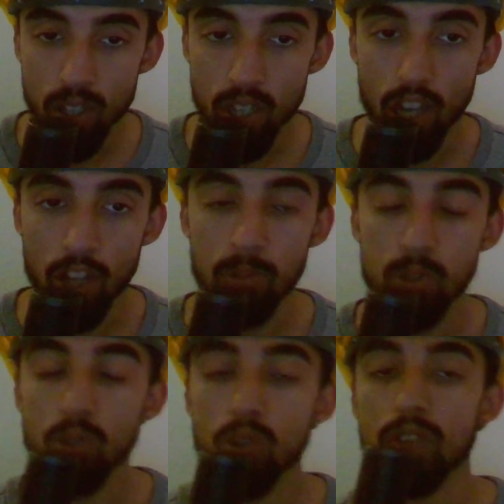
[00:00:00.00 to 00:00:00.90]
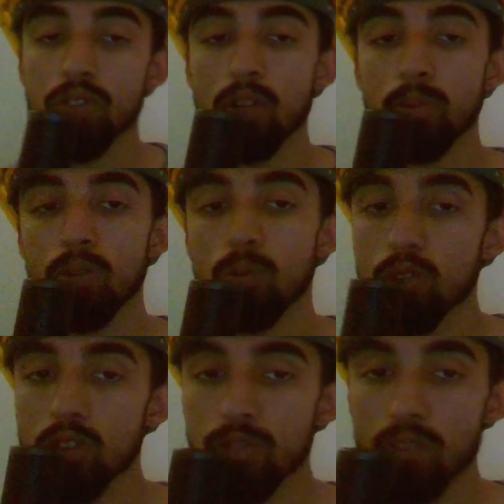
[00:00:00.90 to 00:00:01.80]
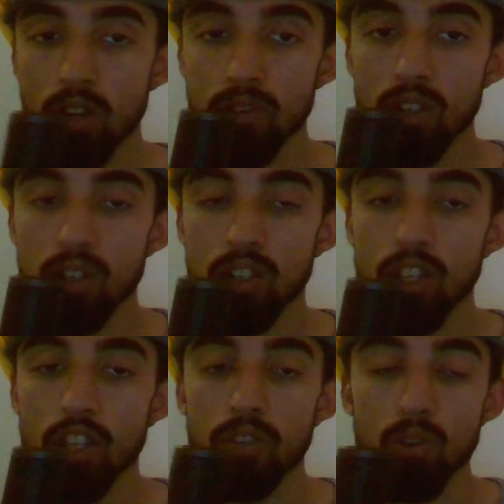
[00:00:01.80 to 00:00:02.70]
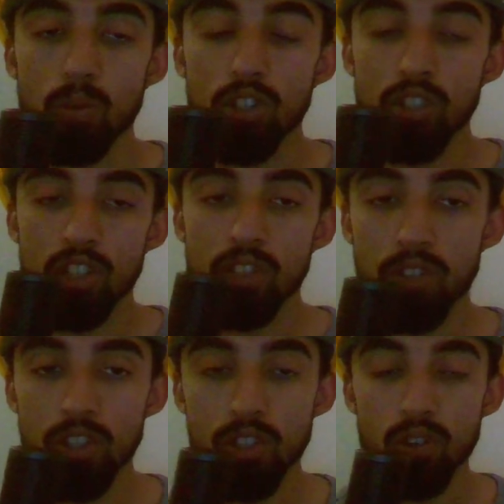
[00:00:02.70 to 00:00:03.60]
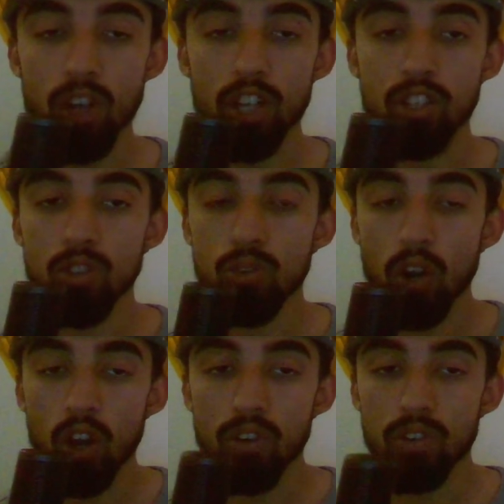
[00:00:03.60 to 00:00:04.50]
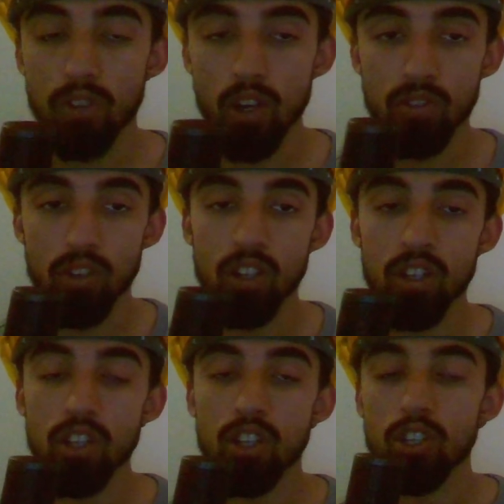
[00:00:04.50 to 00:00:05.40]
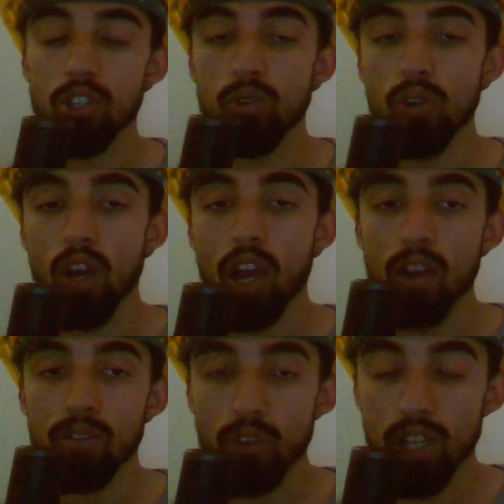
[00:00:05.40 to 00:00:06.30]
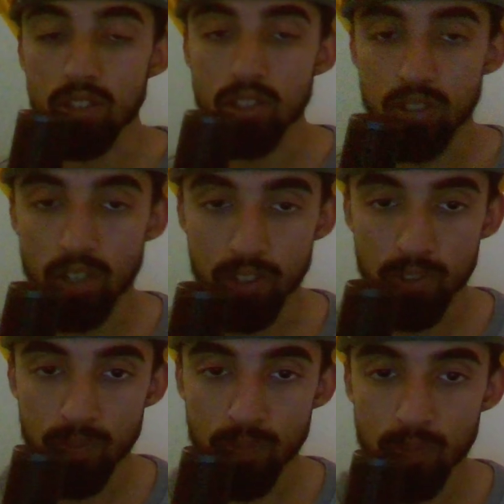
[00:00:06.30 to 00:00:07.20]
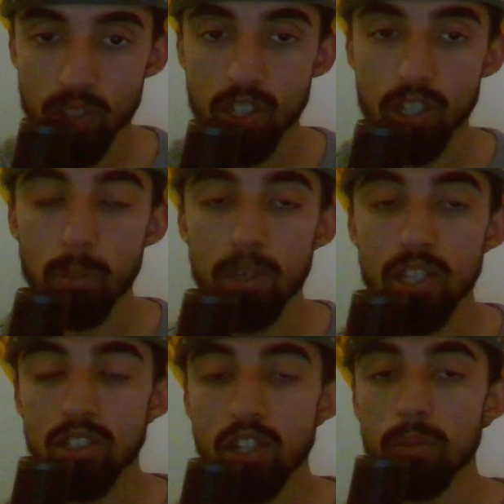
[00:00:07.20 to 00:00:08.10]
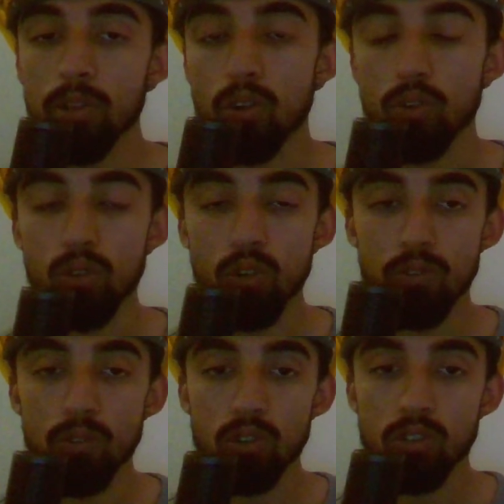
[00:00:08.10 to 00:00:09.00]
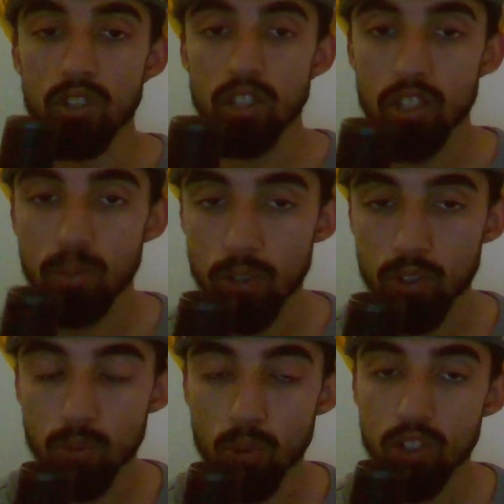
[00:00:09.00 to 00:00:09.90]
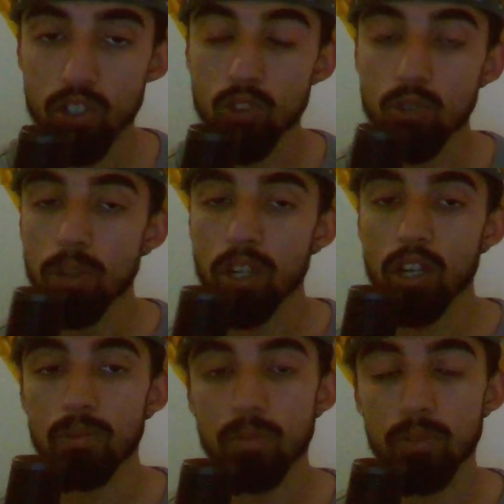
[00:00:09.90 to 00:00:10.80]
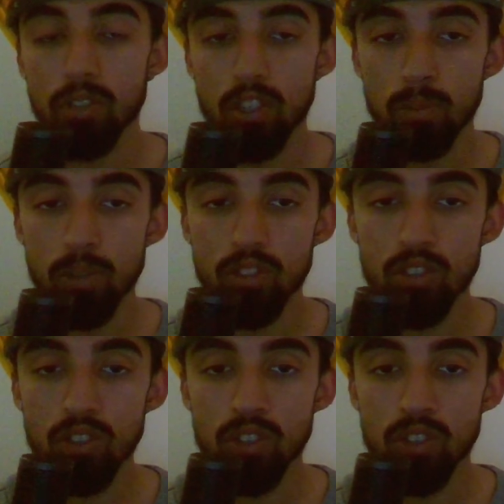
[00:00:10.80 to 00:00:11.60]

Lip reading: And I'm sure if someone was a father, if you're watching this video and you are a father, you have raised a son, then please let me know your thoughts on this image. What did you pick up from this image?